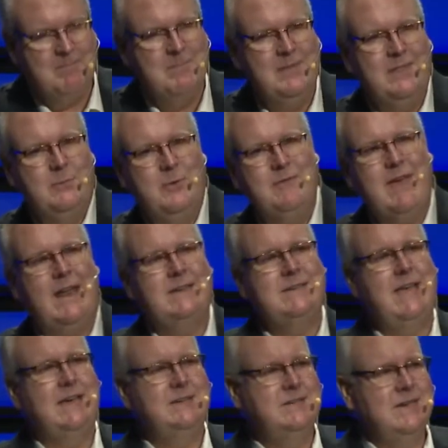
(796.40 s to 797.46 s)
but then we've got to
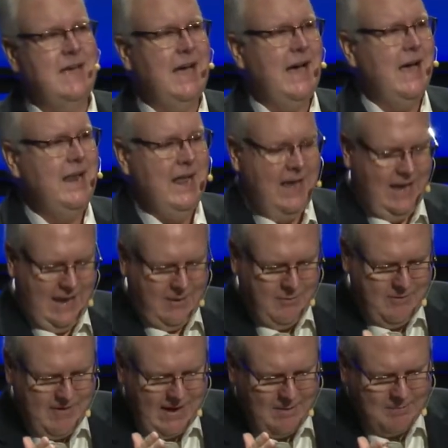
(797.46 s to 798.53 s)
take it to God and
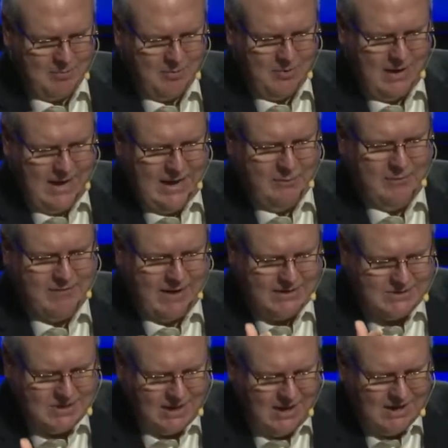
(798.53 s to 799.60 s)
we've got to pray. We've got to
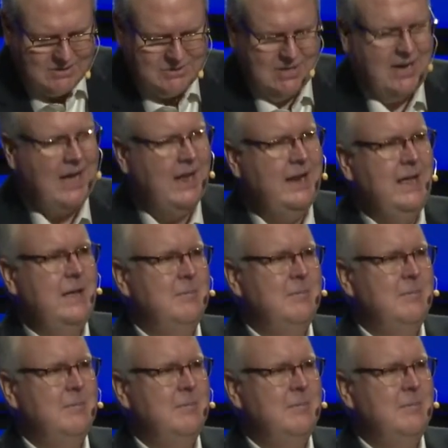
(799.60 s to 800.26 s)
talk to God.